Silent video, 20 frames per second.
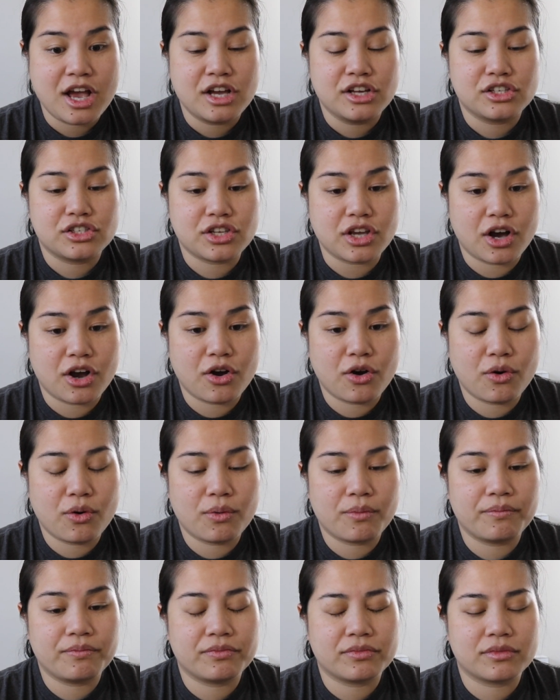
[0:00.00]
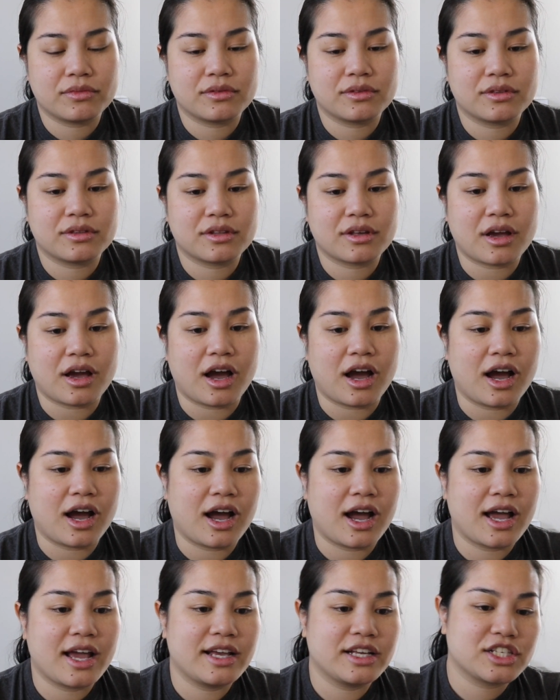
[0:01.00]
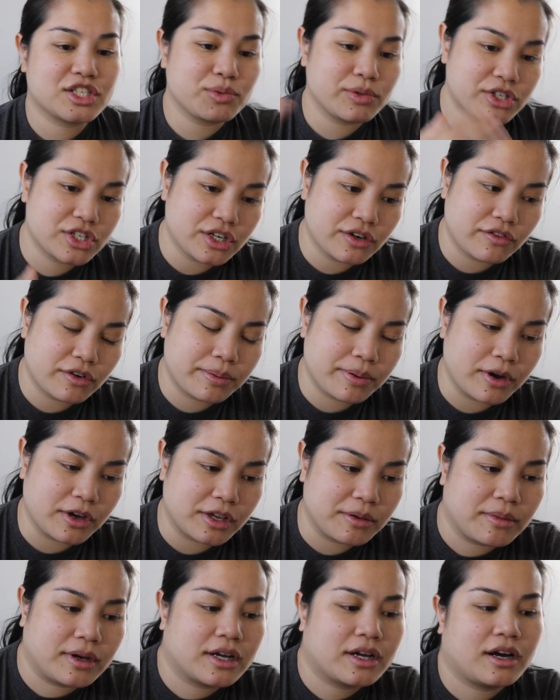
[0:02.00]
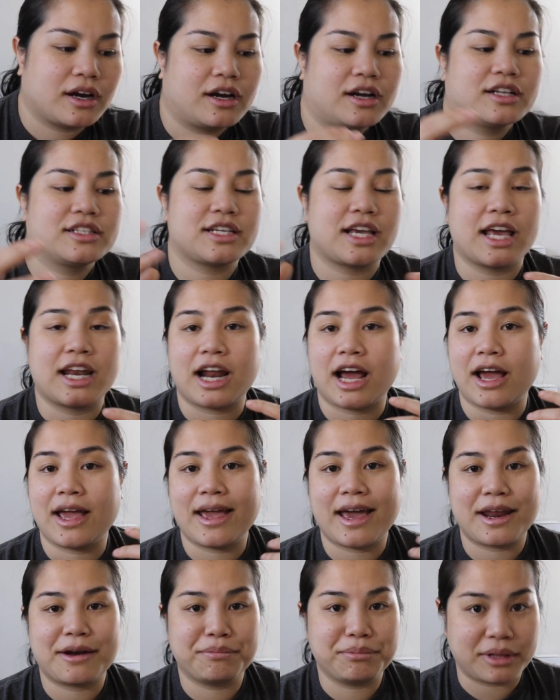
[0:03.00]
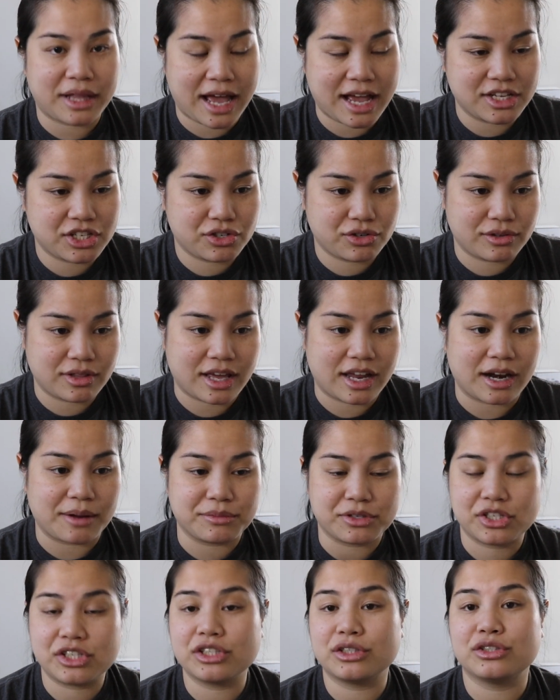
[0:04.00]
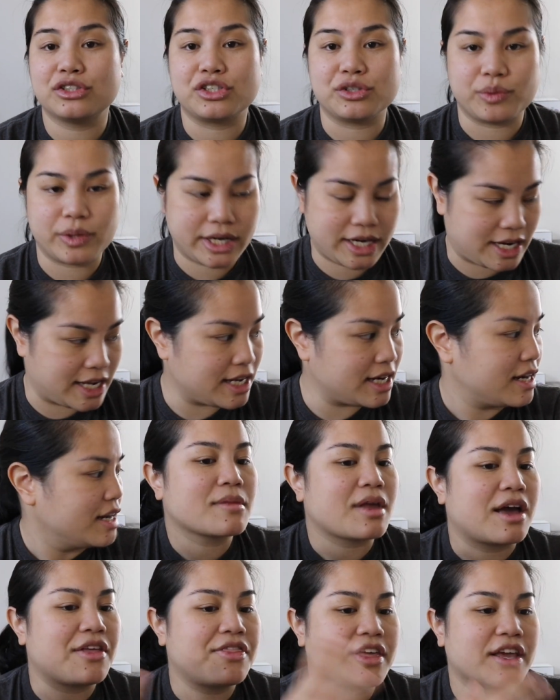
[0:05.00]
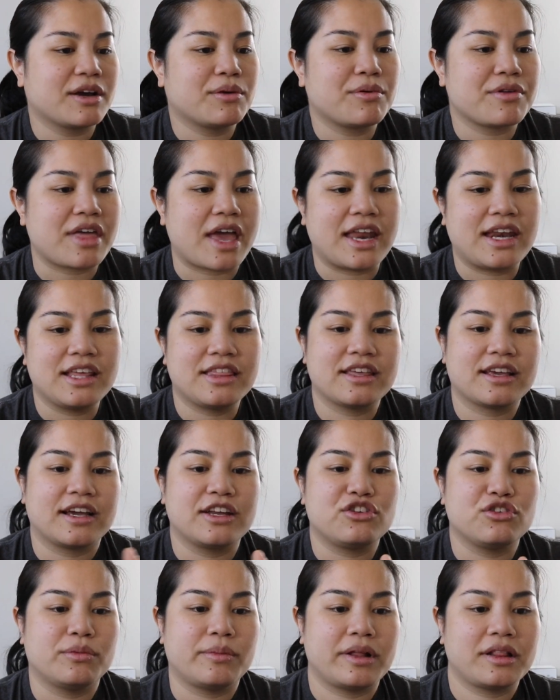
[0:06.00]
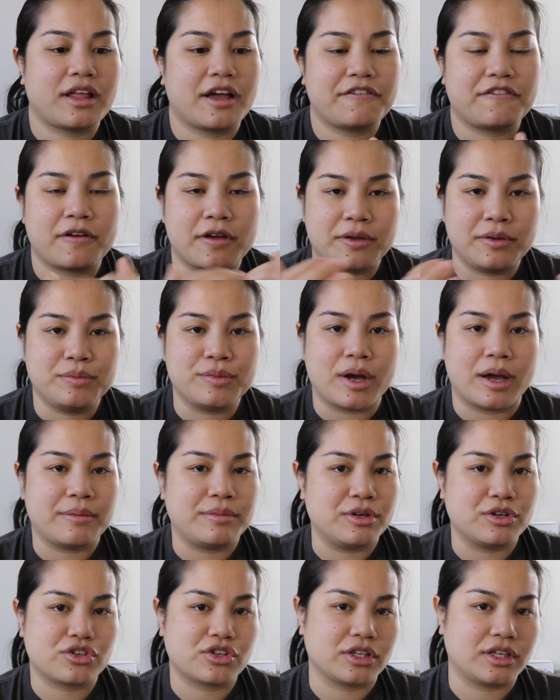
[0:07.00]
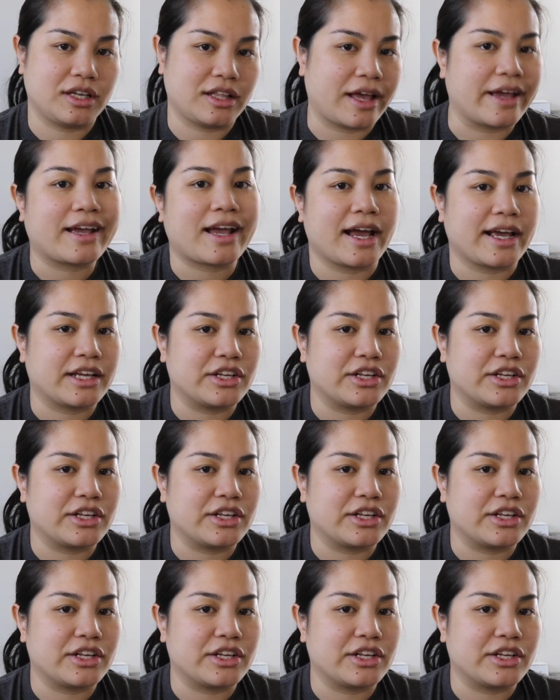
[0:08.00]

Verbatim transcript: So I switched over Pokemon cards and I had a blast doing that. I'm still doing it. I think with anything I do in my life, I, am usually like, I